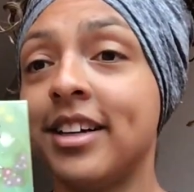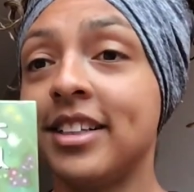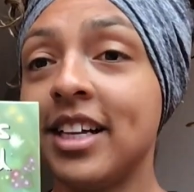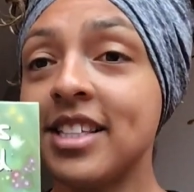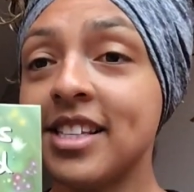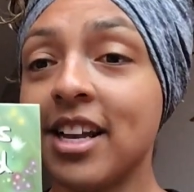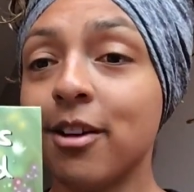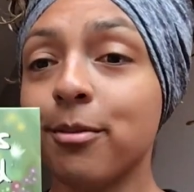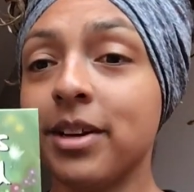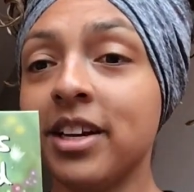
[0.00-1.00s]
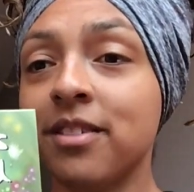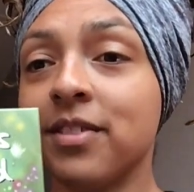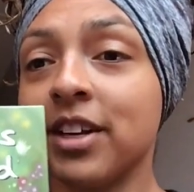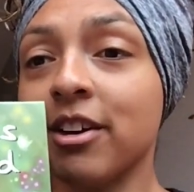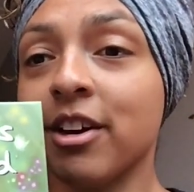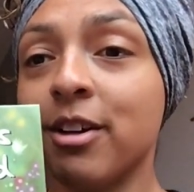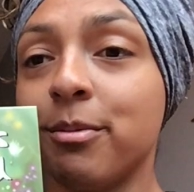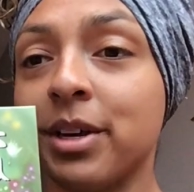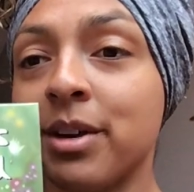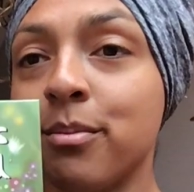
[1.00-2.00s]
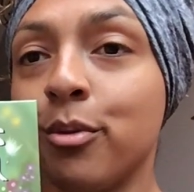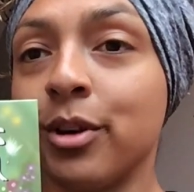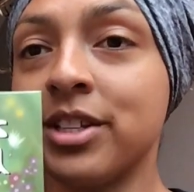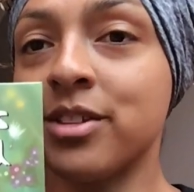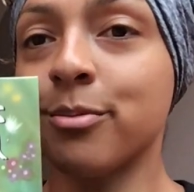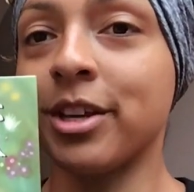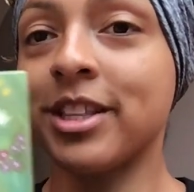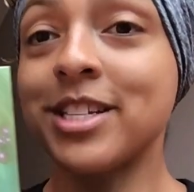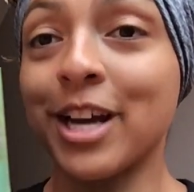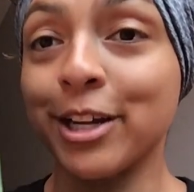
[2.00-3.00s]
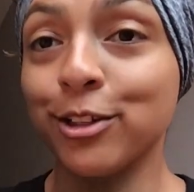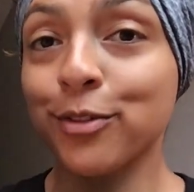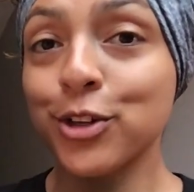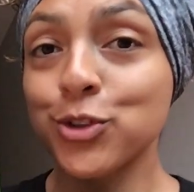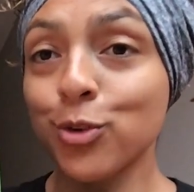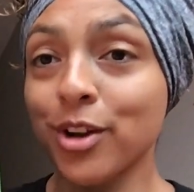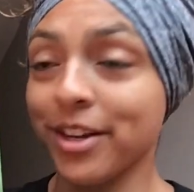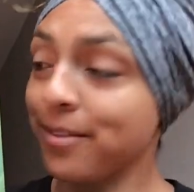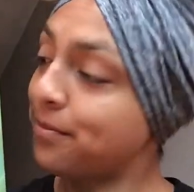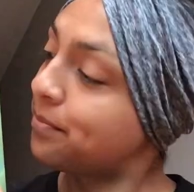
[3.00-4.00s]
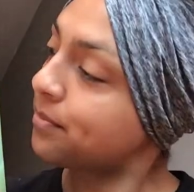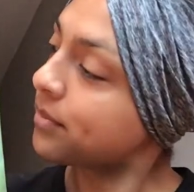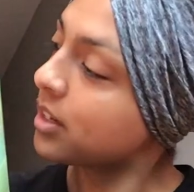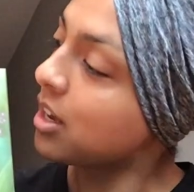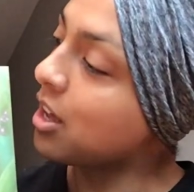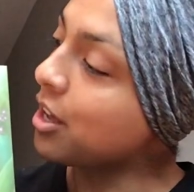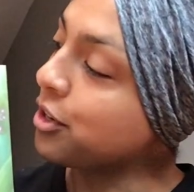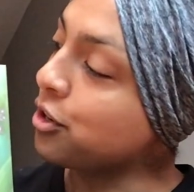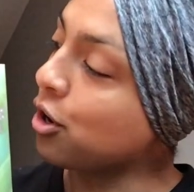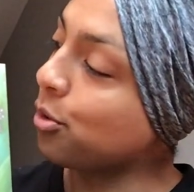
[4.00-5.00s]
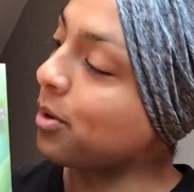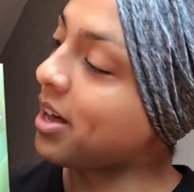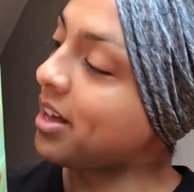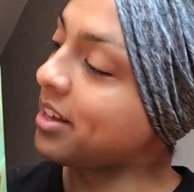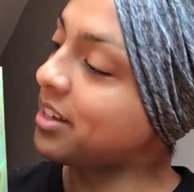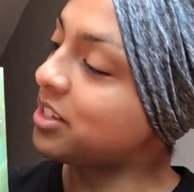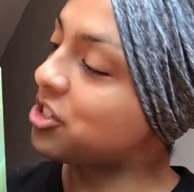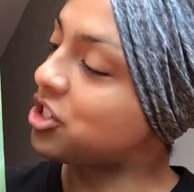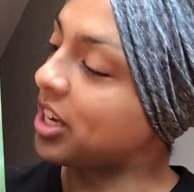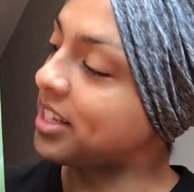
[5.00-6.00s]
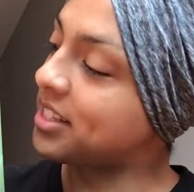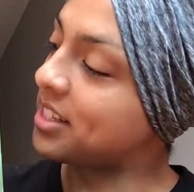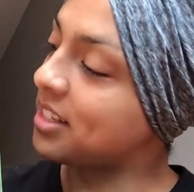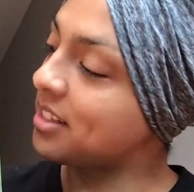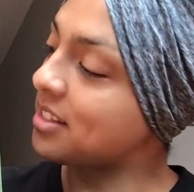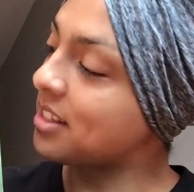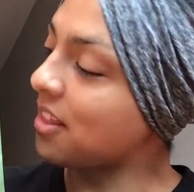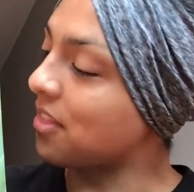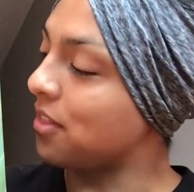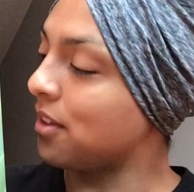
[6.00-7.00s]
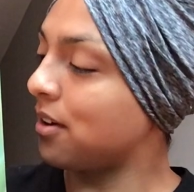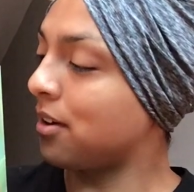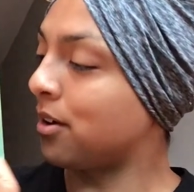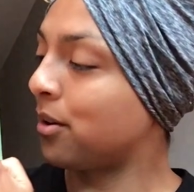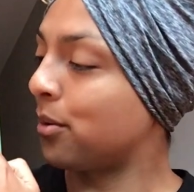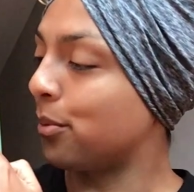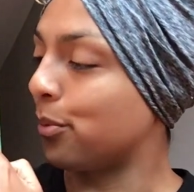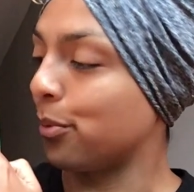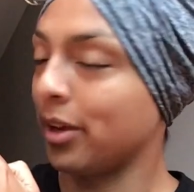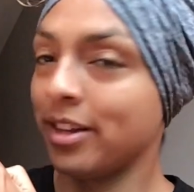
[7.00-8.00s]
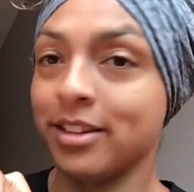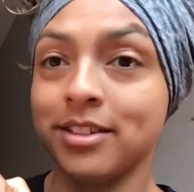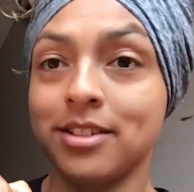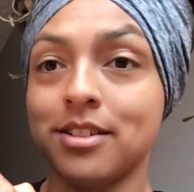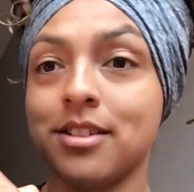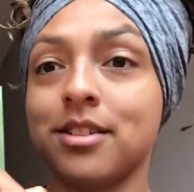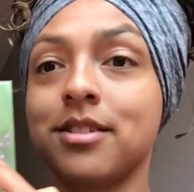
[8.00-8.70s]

Let's get out reading finger and we can point and read the title of our story. Noah chases the wind.